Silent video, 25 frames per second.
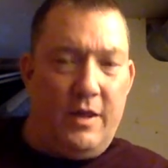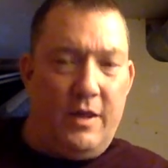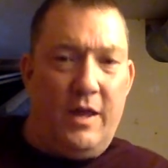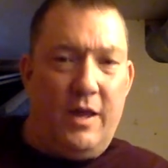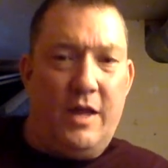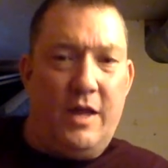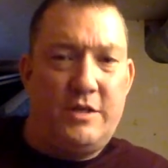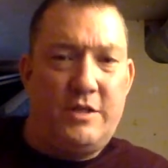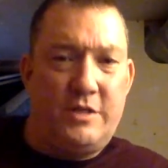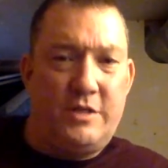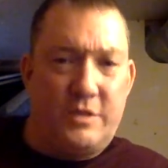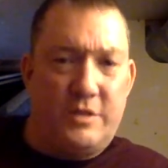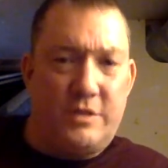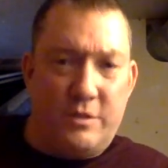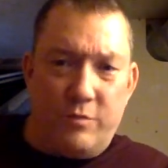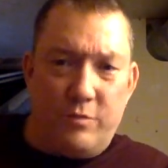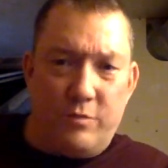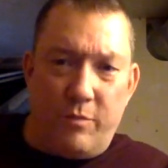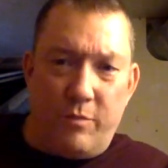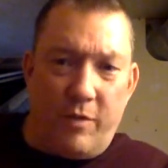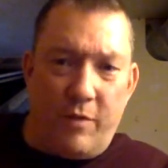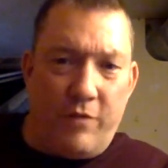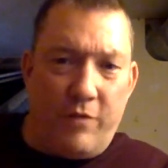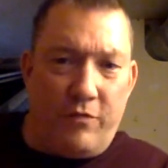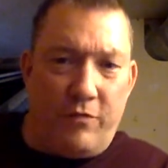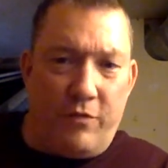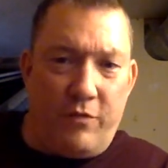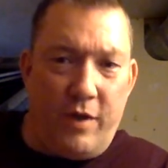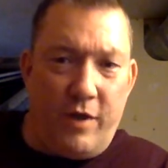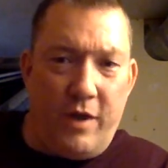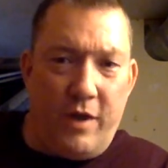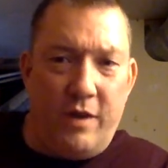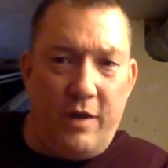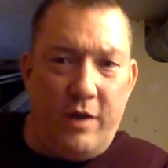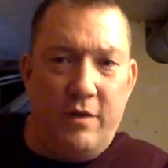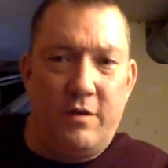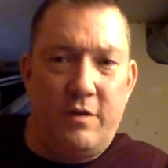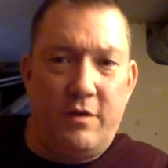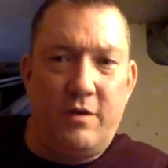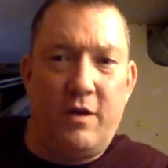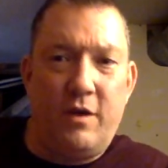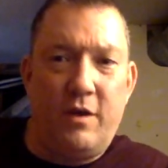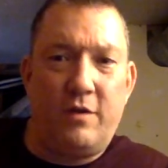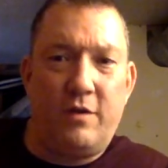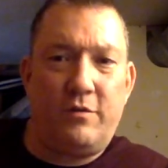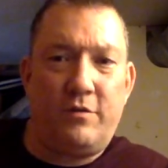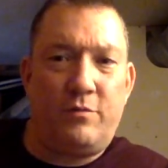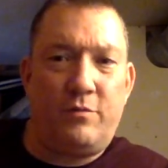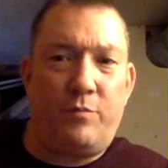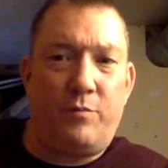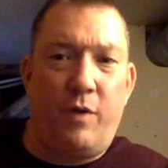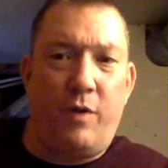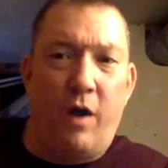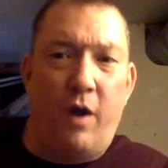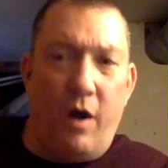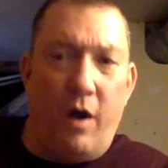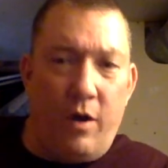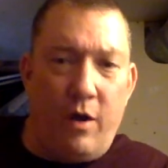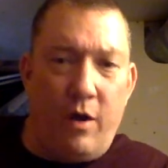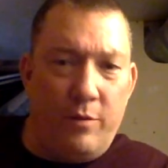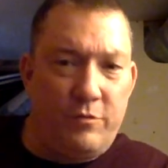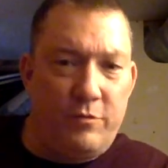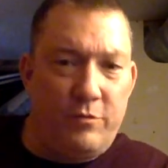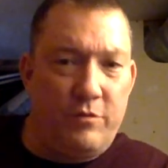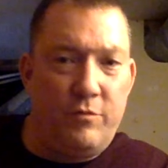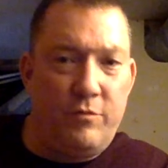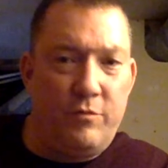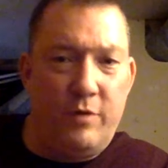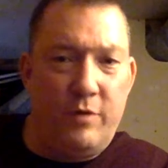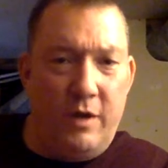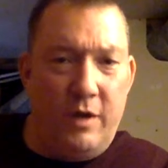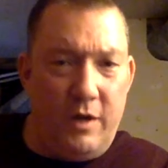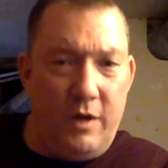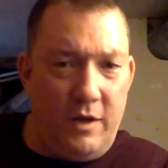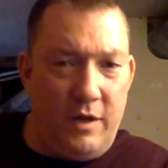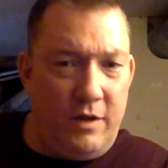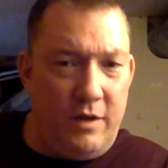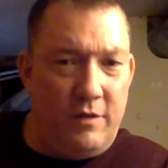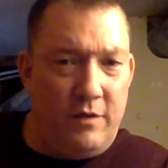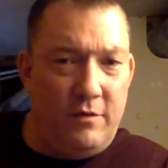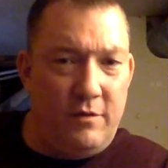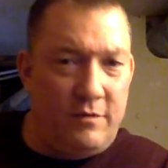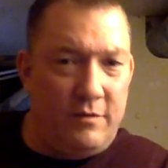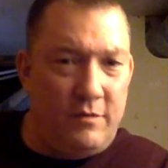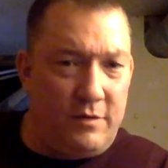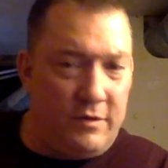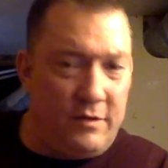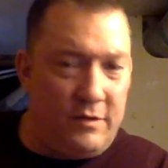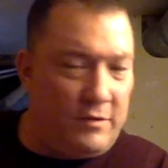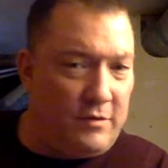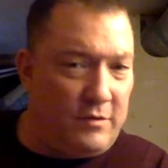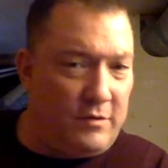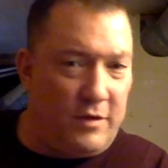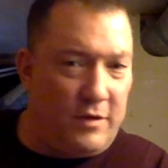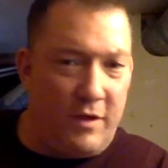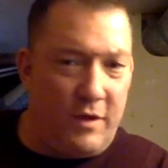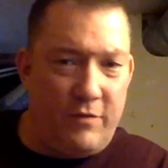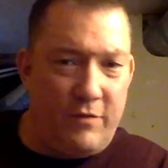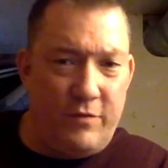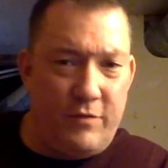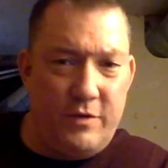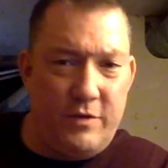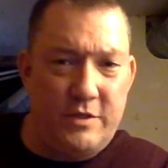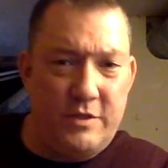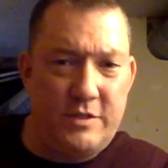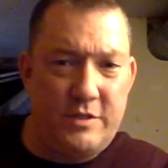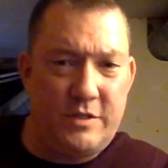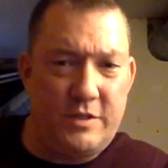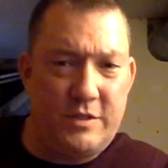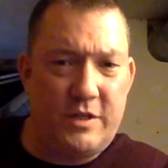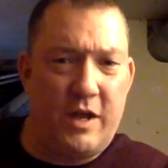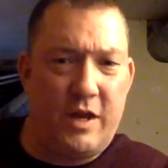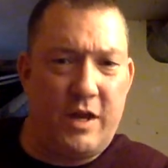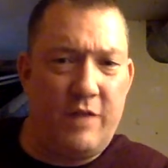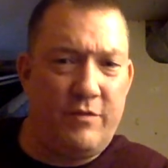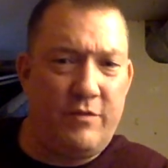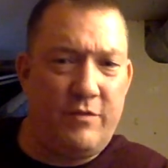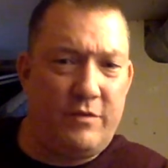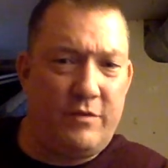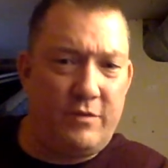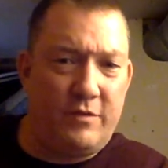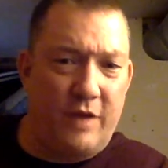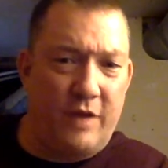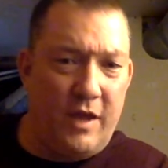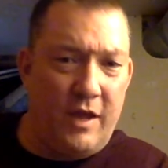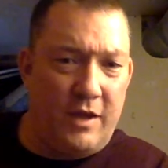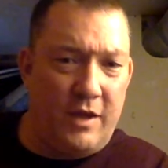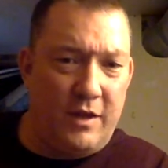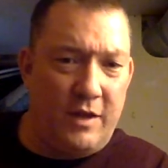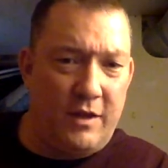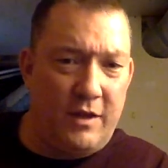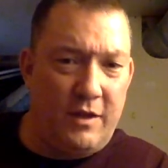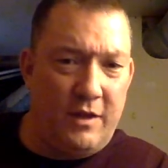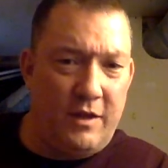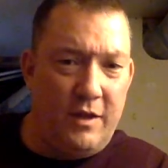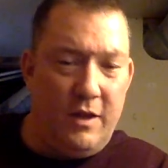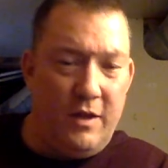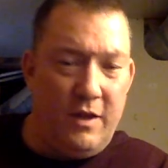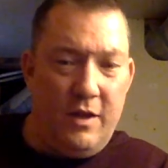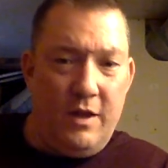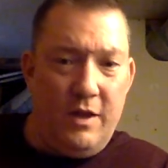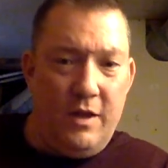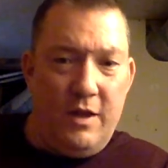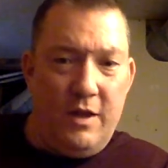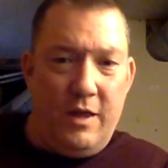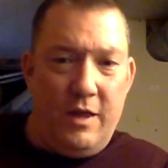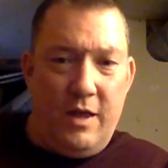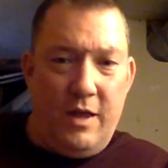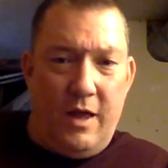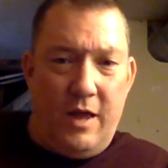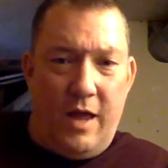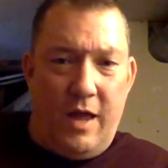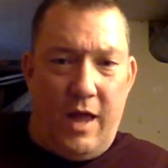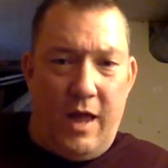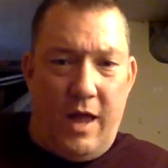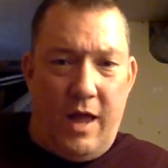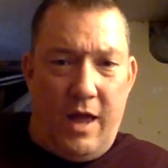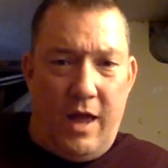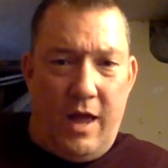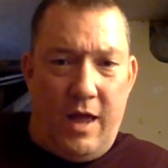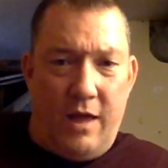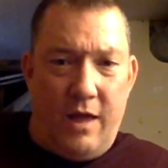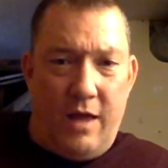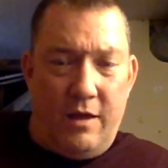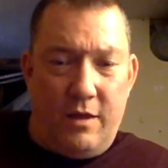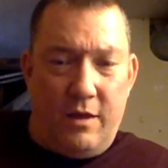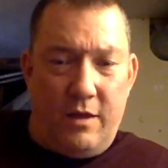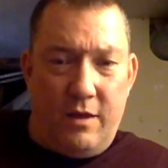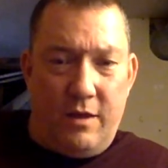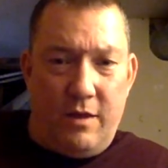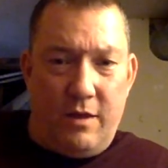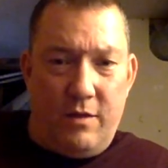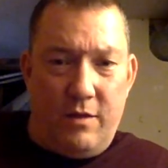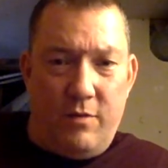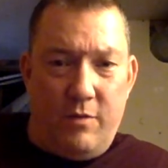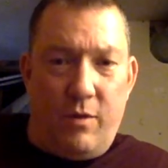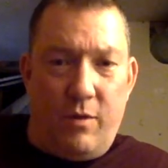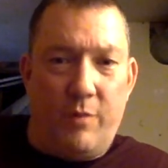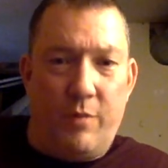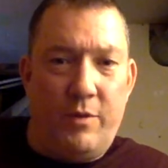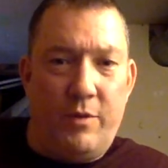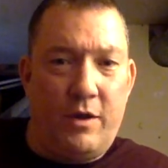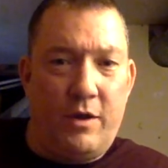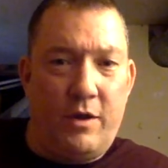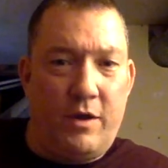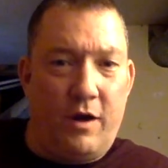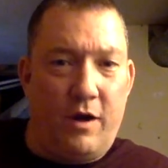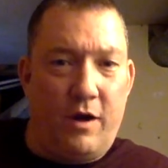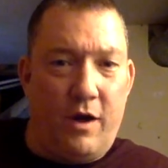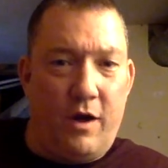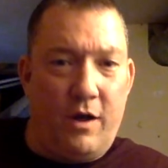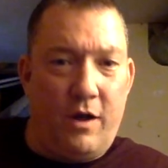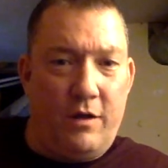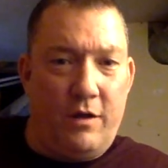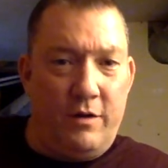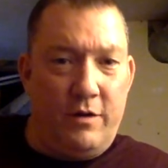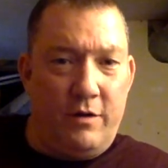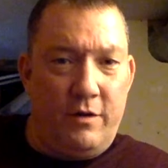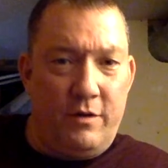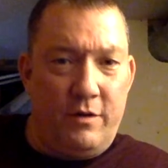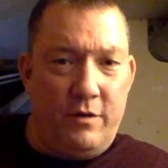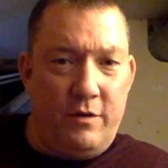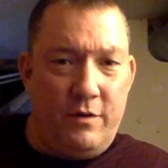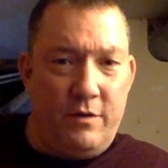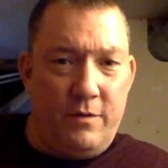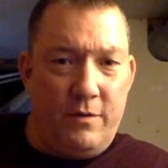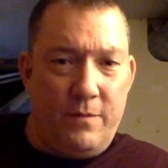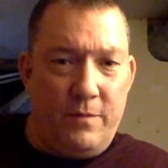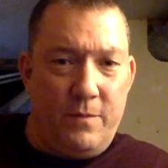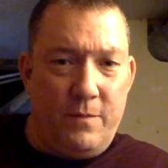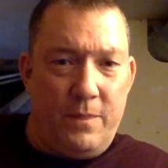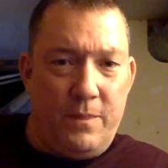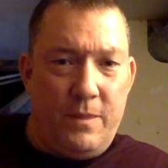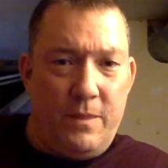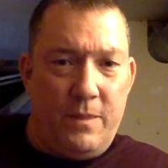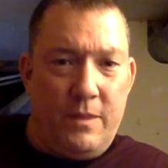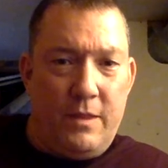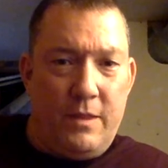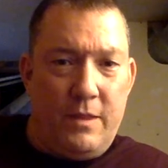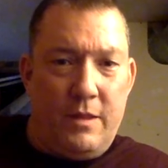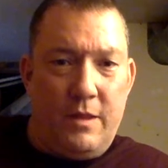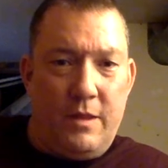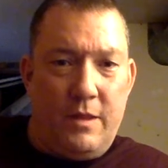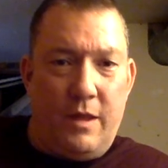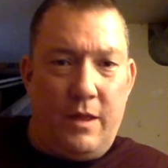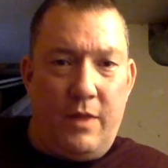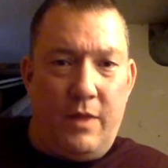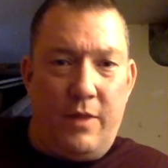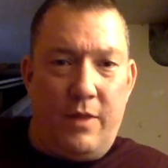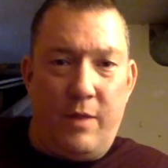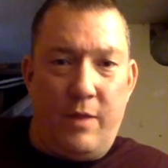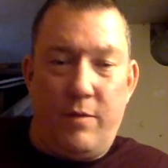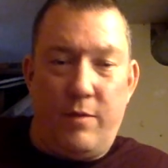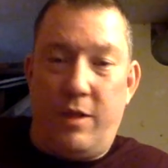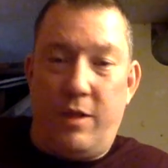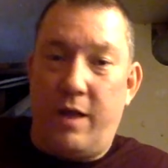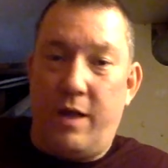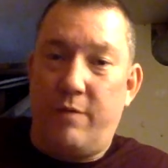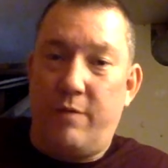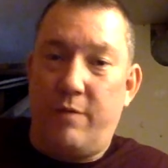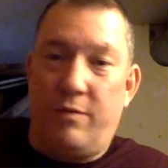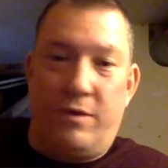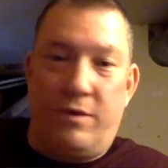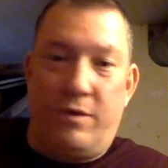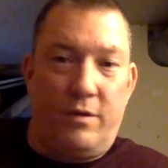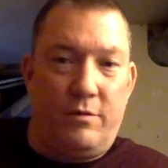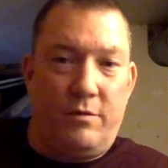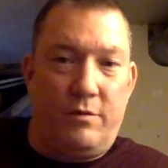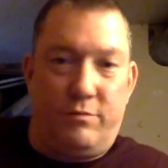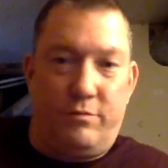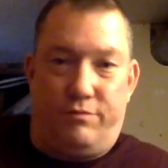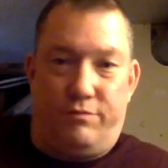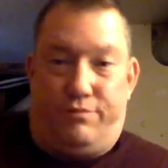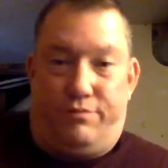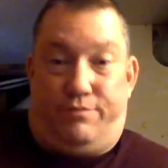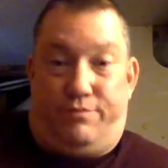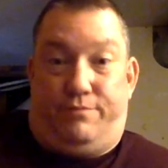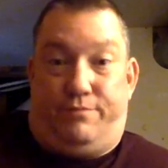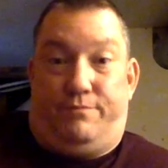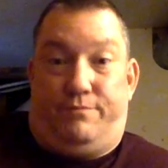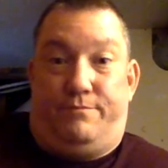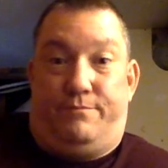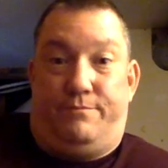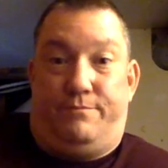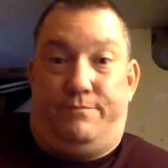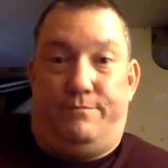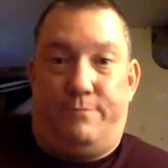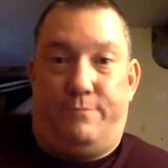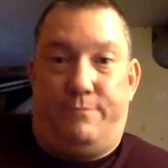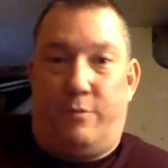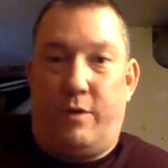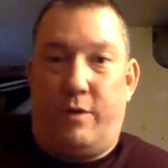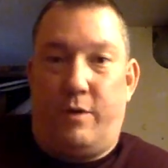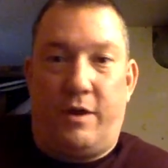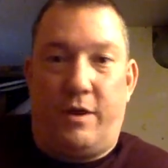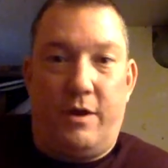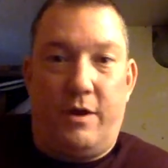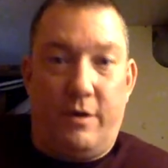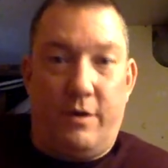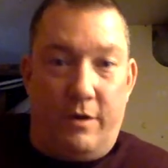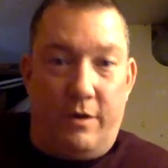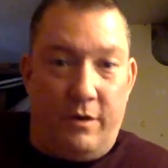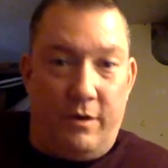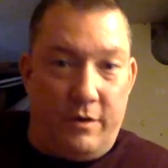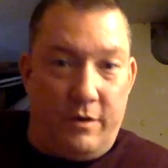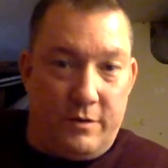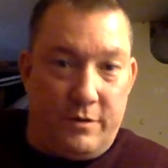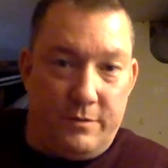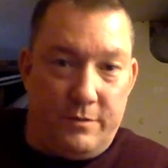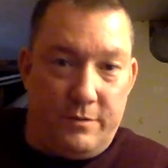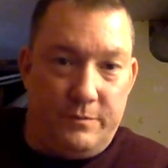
And she says, well, my friend does palms and readings and stuff, and she's kind of a psychic. You want me to call her? And they were like, well, what can it hurt?